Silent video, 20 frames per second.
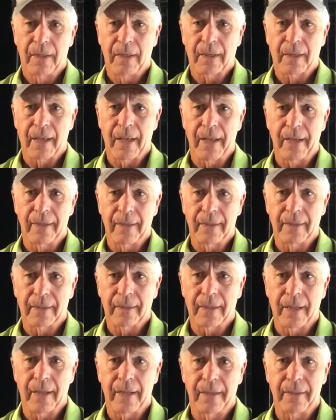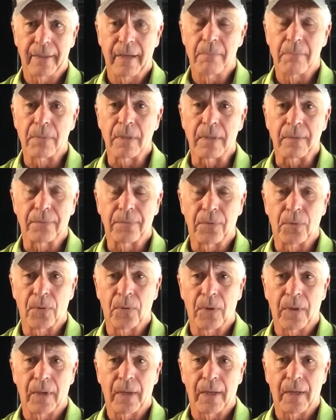Kind of number
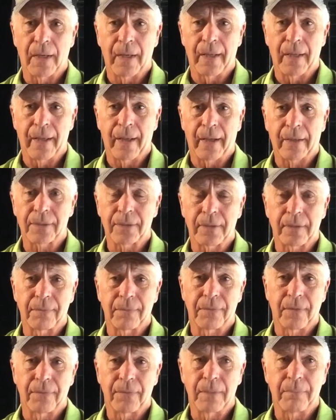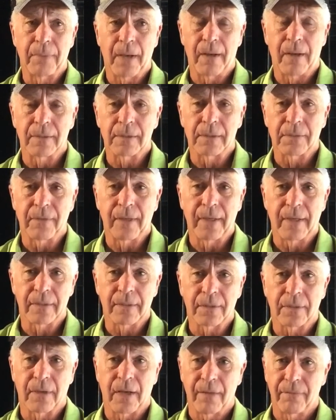for extra 50 pounds of N.
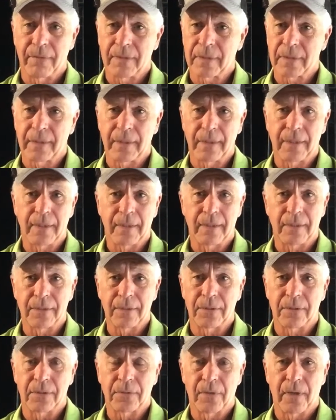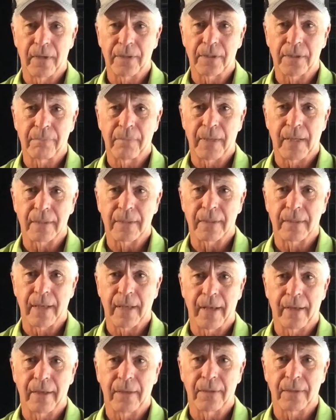So obviously, there's no question penciling
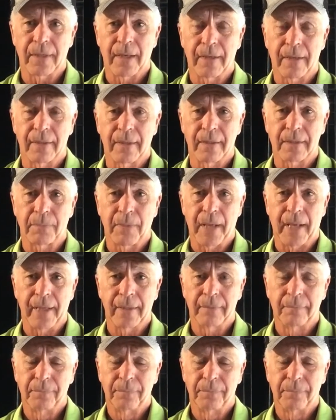that out. That does pay.